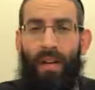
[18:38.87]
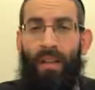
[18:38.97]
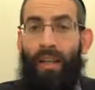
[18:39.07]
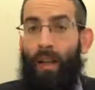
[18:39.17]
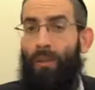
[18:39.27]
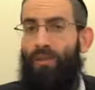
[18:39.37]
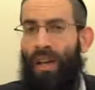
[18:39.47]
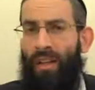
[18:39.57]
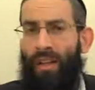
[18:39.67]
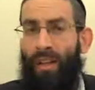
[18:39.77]
like Yom Tov
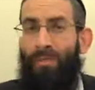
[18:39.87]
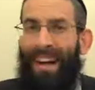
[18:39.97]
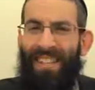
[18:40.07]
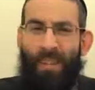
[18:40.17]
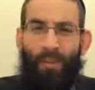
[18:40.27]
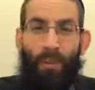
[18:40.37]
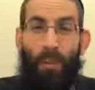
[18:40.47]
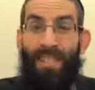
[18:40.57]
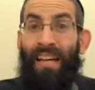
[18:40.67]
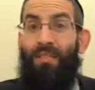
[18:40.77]
Sheni, D'mai is different
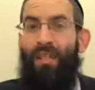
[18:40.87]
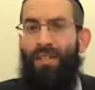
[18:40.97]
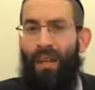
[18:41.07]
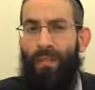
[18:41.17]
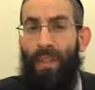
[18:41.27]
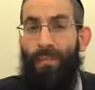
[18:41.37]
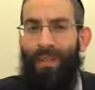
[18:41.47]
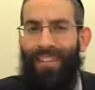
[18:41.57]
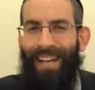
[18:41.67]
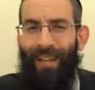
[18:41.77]
because it's not even a suffix, it's
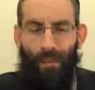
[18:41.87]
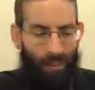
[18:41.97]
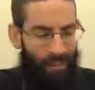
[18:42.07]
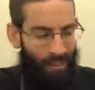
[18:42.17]
merely a chumrah.